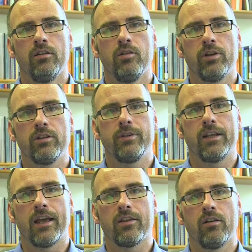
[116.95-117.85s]
you bring them
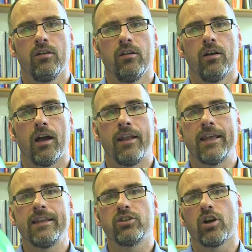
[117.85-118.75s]
together, and
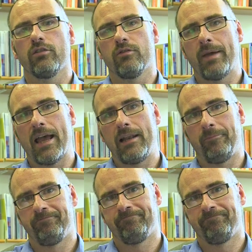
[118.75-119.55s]
then they start to repel.